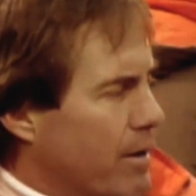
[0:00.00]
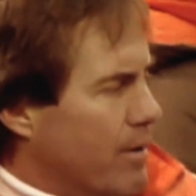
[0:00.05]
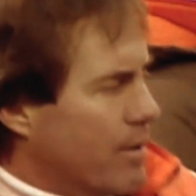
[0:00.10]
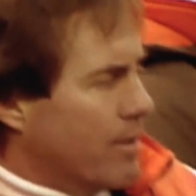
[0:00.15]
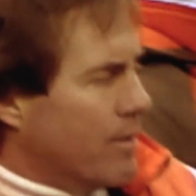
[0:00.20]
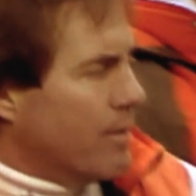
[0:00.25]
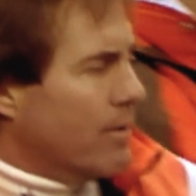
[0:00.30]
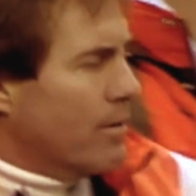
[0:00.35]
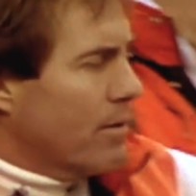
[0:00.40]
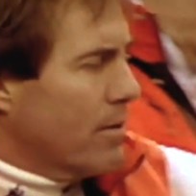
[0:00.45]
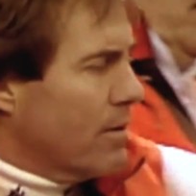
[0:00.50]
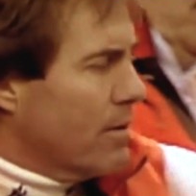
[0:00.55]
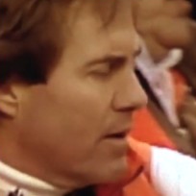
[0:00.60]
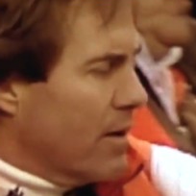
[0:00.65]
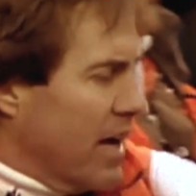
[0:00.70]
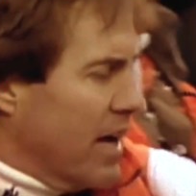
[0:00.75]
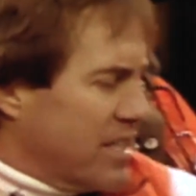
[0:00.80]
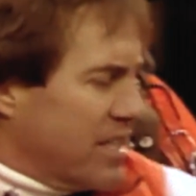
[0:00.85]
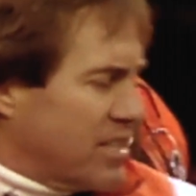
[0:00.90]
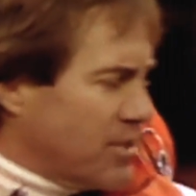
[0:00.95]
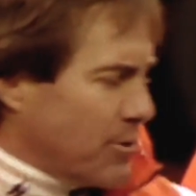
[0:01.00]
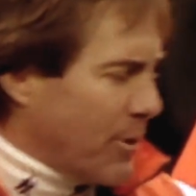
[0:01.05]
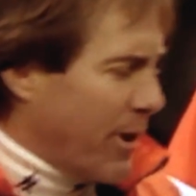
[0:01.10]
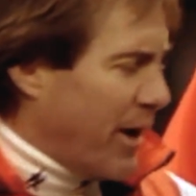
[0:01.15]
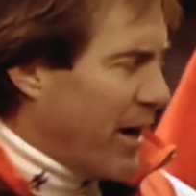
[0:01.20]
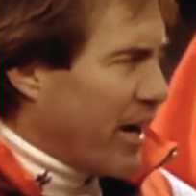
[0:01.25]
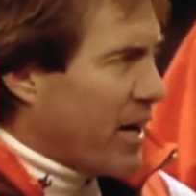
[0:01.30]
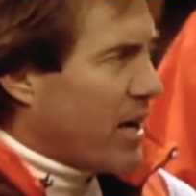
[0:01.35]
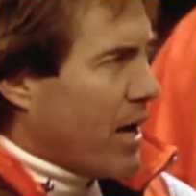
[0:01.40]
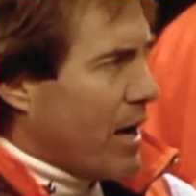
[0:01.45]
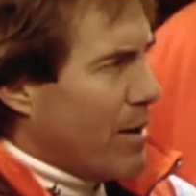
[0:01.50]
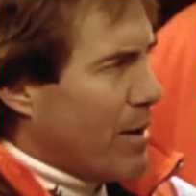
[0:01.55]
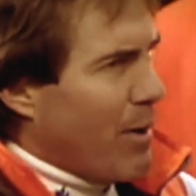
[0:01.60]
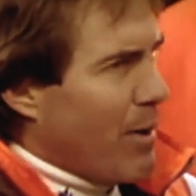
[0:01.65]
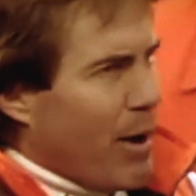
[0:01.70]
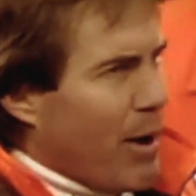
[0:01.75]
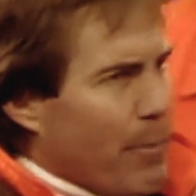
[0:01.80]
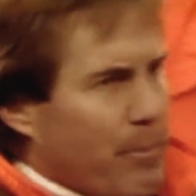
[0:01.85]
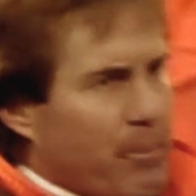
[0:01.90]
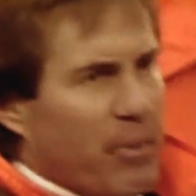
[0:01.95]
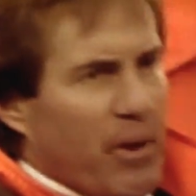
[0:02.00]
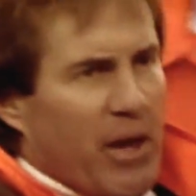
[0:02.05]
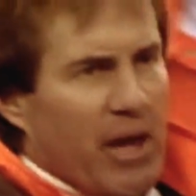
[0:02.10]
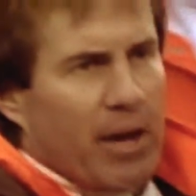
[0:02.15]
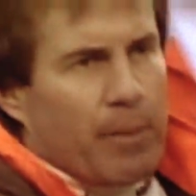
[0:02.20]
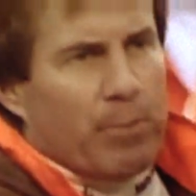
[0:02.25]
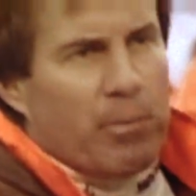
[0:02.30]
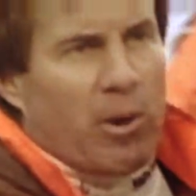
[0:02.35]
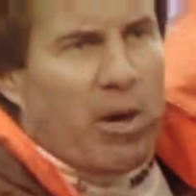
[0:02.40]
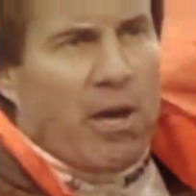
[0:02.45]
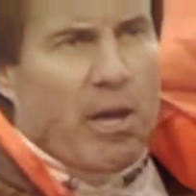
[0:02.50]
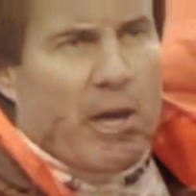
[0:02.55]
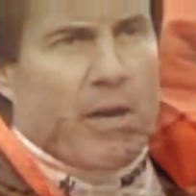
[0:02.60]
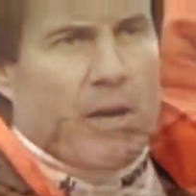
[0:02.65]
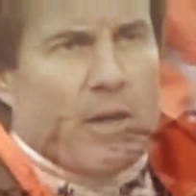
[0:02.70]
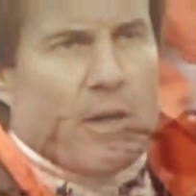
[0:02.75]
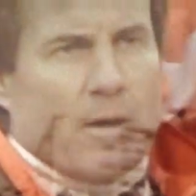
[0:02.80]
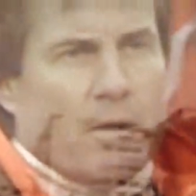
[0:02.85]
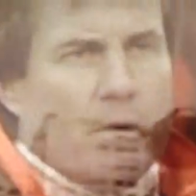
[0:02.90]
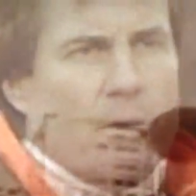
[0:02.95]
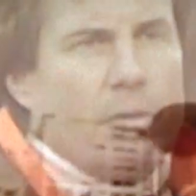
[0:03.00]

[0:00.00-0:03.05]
But that last year is kind of pointless